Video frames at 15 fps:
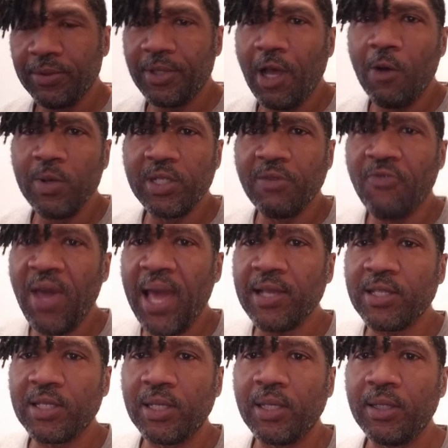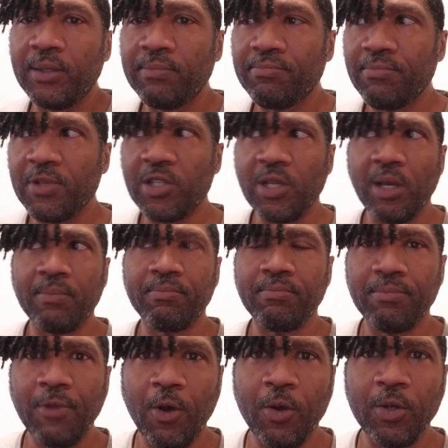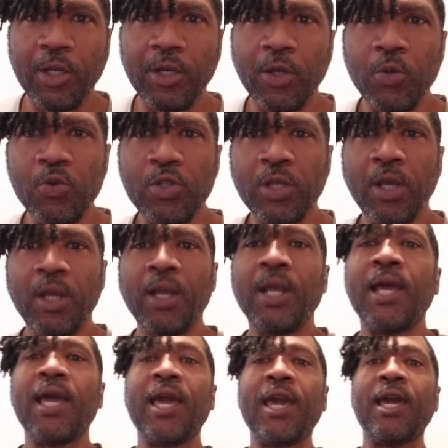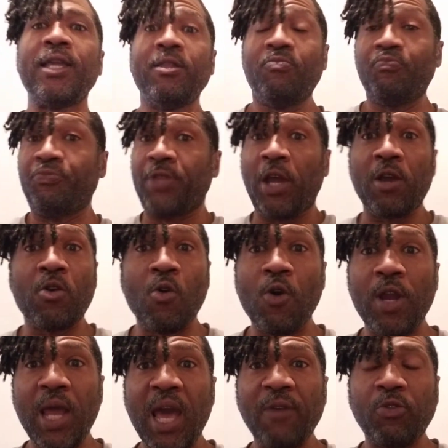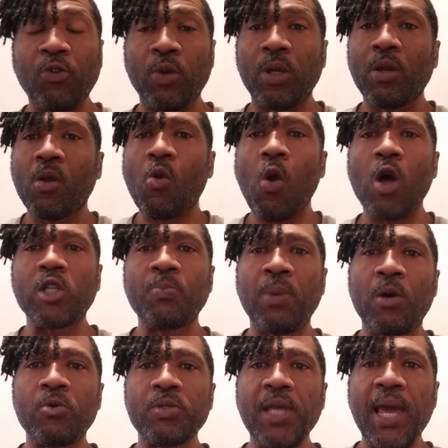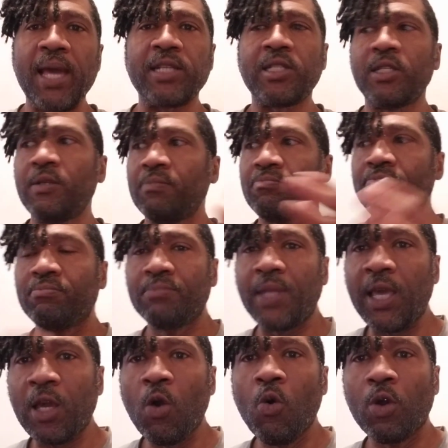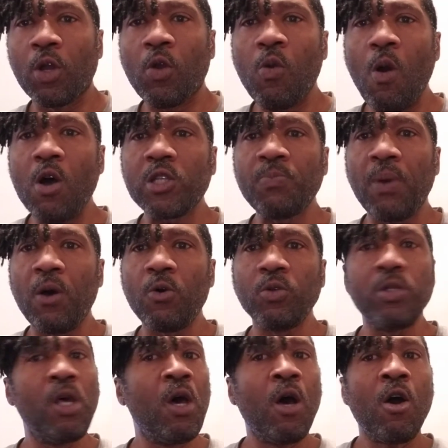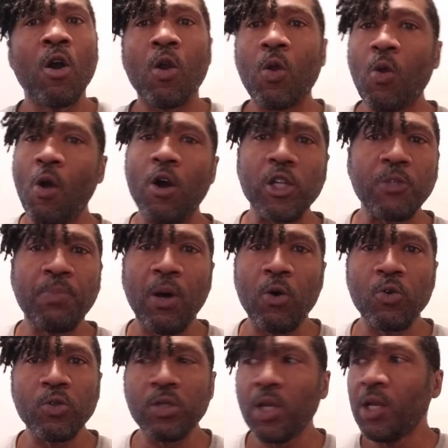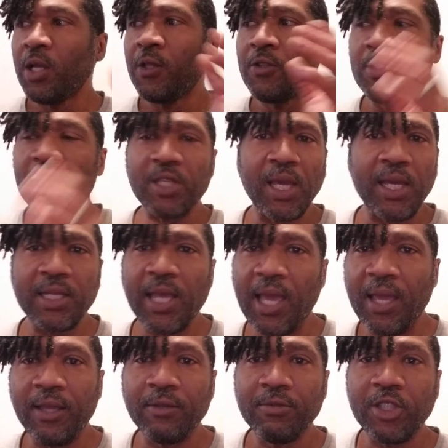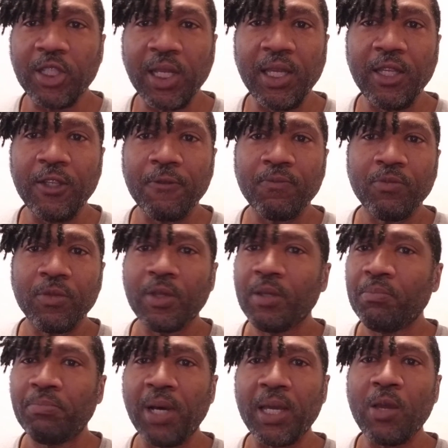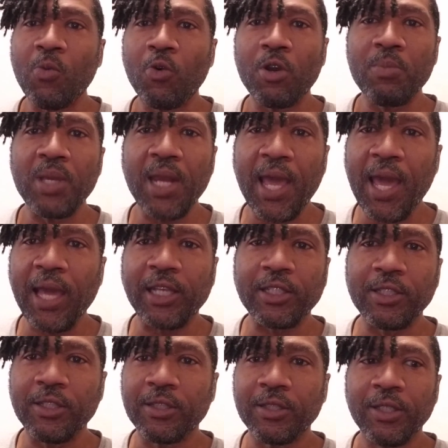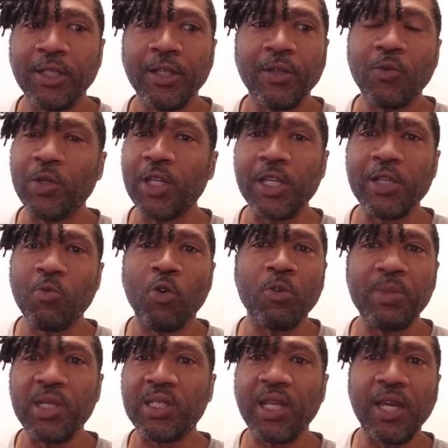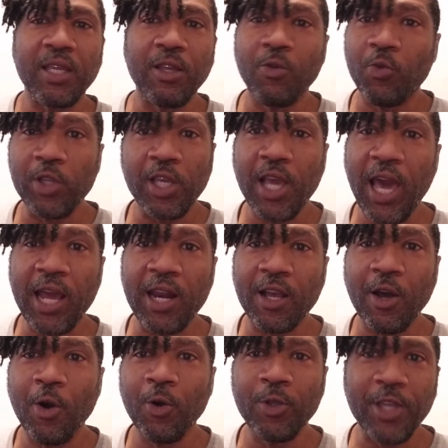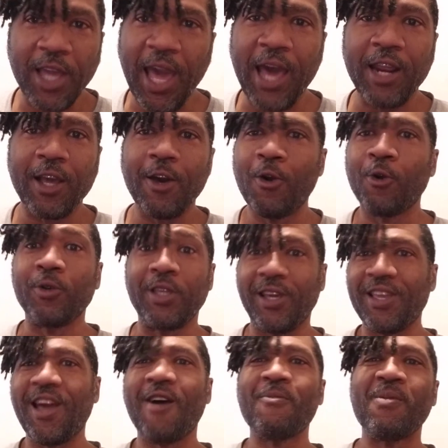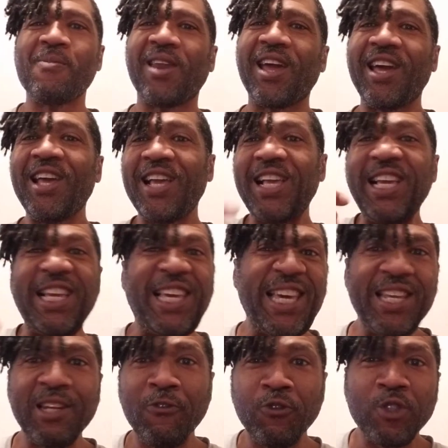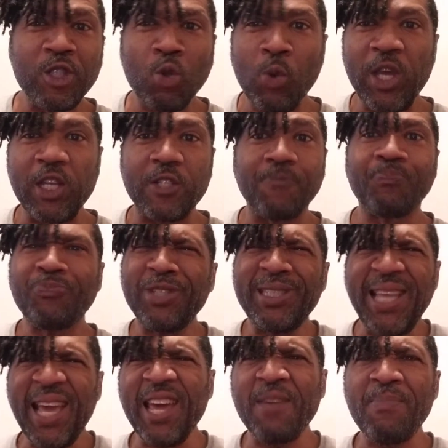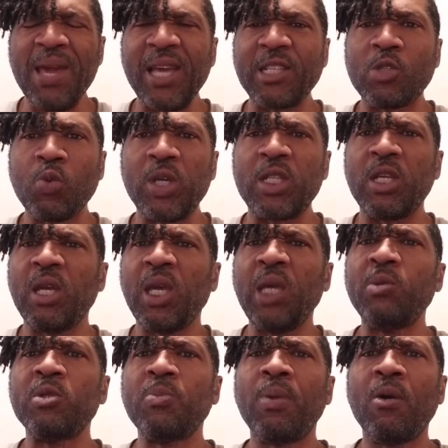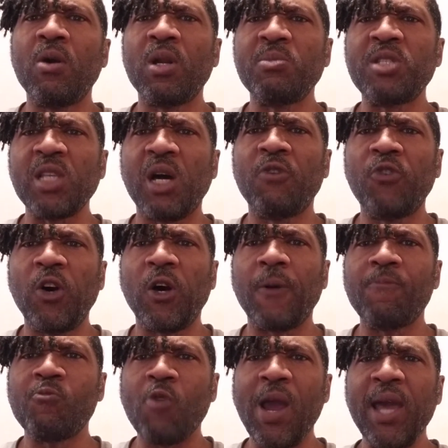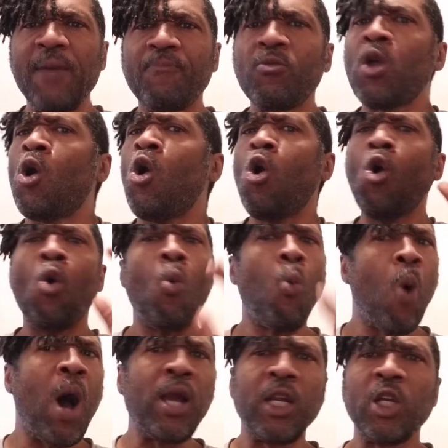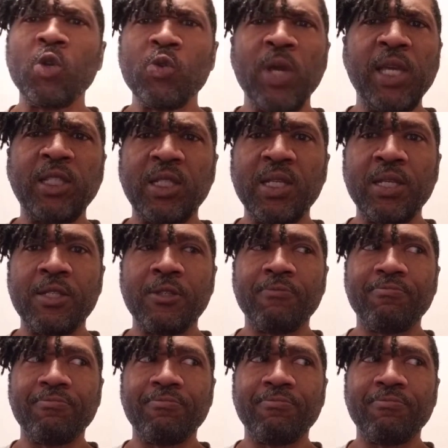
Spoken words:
always a vaccine, something on the loose. And they're going after it. Crossbones has it. They corner Crossbones. Crossbones says, hey, Steve, Bucky wanted me to ask you. Well, you want me to tell you, when you gotta go, you gotta go. Yeah, y'all remember that? He hit the switch, dead man switch. He was blowing himself up, right? Wanda creates this.